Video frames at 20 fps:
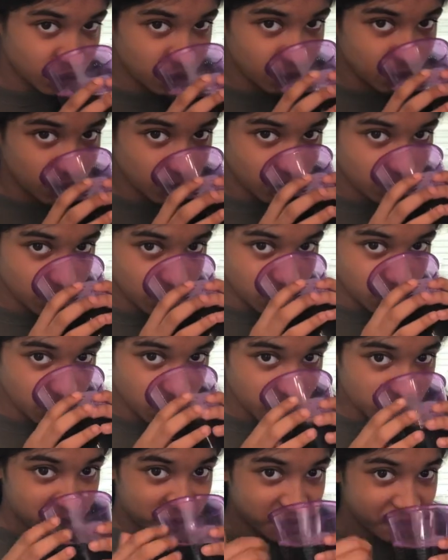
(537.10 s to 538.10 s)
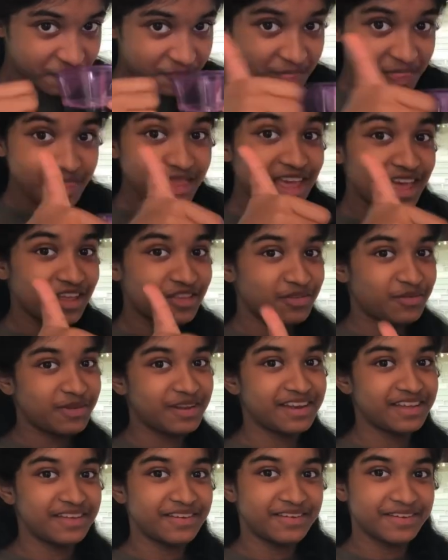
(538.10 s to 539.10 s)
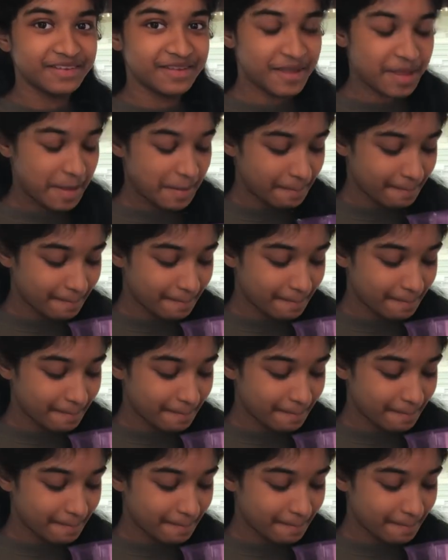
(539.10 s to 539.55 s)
it Natalie? It's really good.